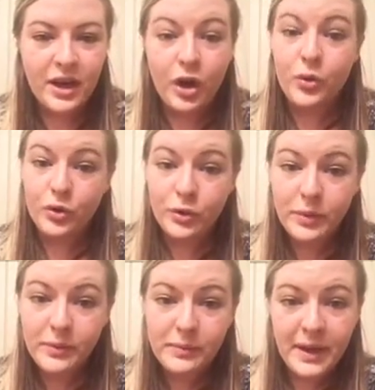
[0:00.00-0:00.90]
group
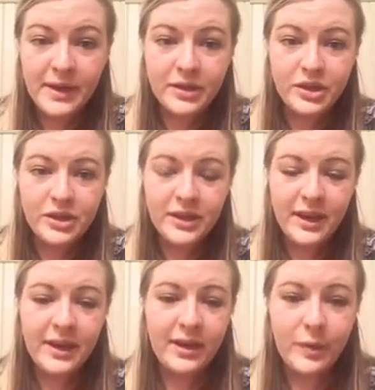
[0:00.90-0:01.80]
page,
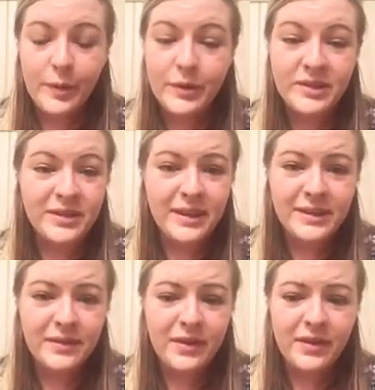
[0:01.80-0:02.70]
and I'll be posting a ton of
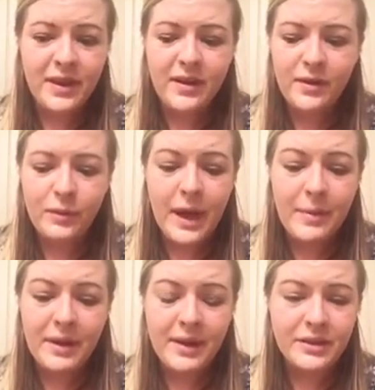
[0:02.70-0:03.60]
stuff on there, and be
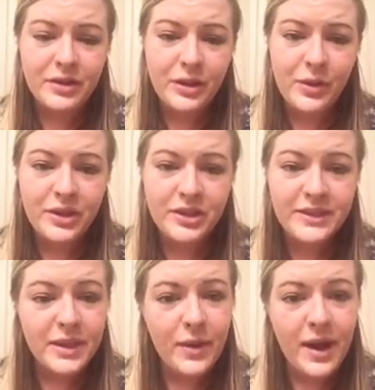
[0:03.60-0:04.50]
happy to answer any questions
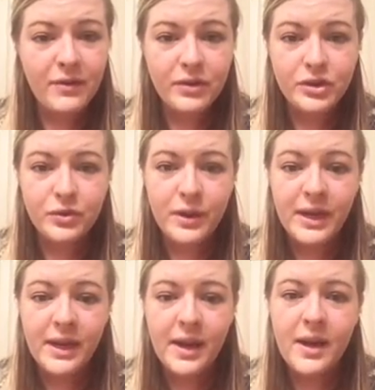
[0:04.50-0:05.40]
that you have or do
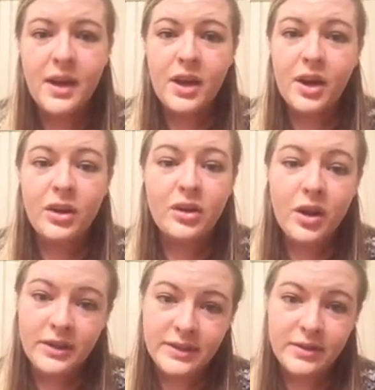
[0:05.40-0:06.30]
any color
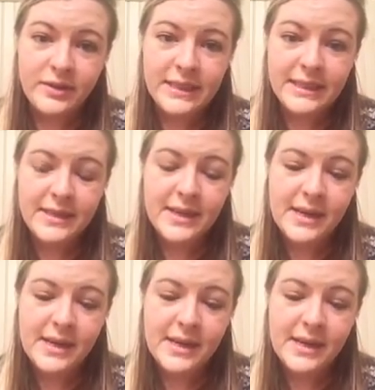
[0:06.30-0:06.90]
consults.